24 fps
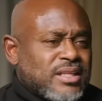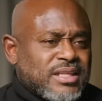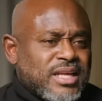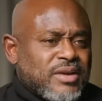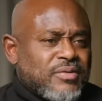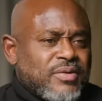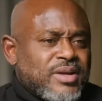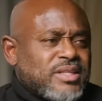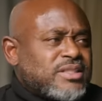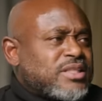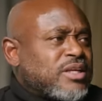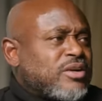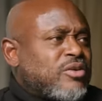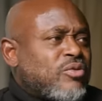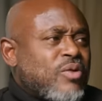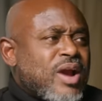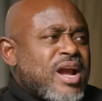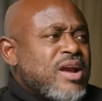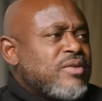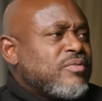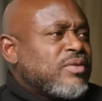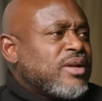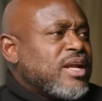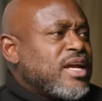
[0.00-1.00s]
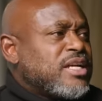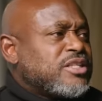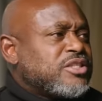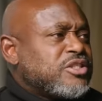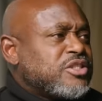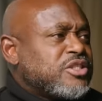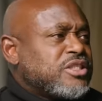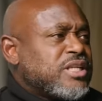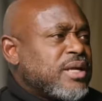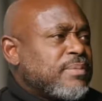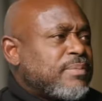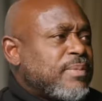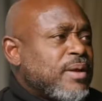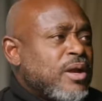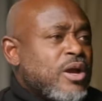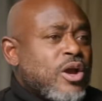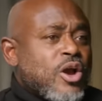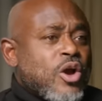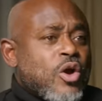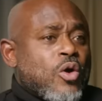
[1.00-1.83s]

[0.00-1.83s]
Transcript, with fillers: There is a great relationship.